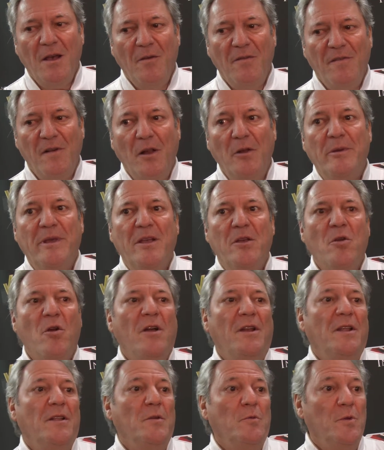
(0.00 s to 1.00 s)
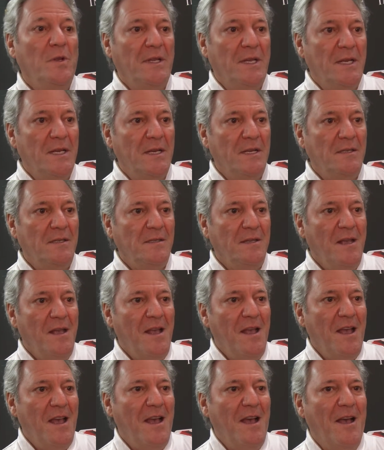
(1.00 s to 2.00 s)
following God in the wilderness
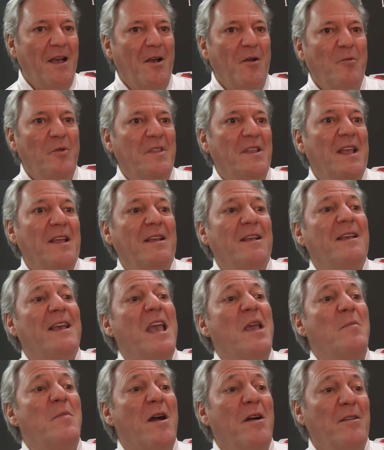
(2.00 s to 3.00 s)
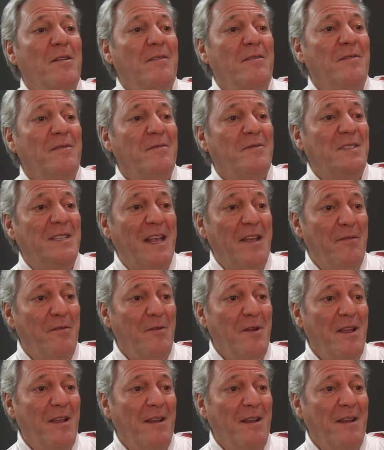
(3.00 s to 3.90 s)
when they came out of slavery,